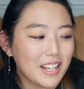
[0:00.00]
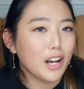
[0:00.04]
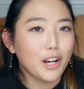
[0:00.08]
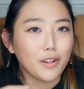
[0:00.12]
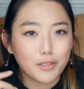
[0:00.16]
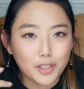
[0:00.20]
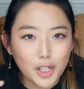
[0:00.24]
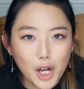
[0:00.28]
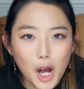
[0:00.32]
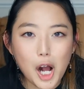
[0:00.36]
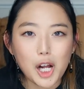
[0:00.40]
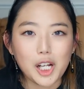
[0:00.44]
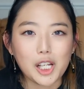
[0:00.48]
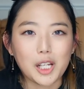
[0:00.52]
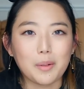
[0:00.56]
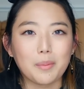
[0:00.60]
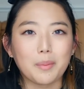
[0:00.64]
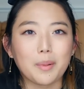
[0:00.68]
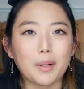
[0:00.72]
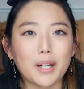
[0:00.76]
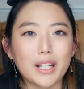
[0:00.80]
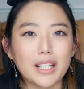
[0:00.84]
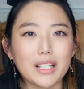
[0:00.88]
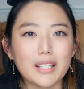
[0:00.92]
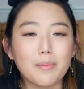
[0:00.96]
of talking
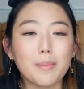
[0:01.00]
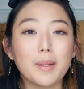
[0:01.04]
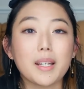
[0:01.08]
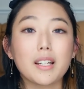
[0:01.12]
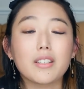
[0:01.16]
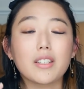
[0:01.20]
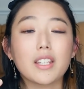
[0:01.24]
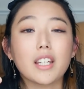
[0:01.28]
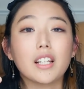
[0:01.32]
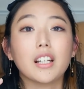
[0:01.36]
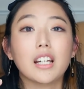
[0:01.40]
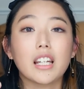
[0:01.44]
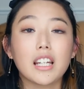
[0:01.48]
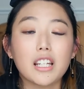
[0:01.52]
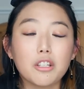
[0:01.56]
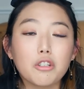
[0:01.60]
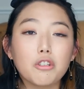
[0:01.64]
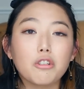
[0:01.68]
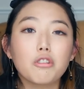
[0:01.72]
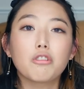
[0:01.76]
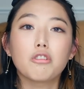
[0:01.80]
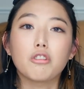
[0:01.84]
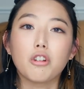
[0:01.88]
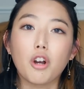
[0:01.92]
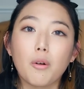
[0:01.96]
points because there is
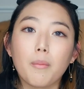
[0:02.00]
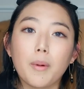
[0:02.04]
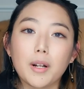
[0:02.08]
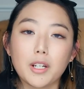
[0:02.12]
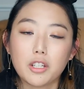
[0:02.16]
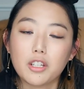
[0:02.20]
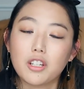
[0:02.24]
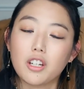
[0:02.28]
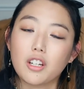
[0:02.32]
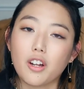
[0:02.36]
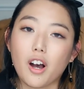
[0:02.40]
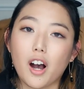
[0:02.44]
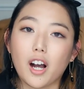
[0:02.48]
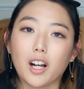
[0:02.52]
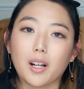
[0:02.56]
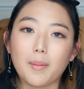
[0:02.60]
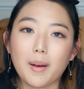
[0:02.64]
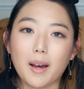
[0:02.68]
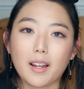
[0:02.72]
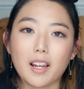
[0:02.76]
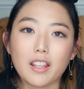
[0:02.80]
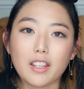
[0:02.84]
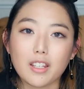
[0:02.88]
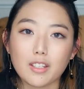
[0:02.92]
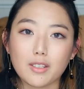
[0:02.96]
so much to talk
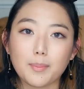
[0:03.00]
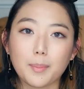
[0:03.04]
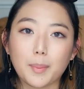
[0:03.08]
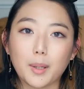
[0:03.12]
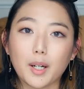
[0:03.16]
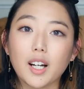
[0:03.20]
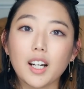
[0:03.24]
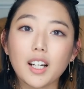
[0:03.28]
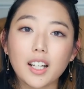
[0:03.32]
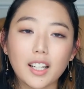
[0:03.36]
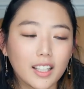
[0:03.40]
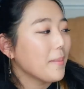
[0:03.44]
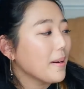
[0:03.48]
about in this book.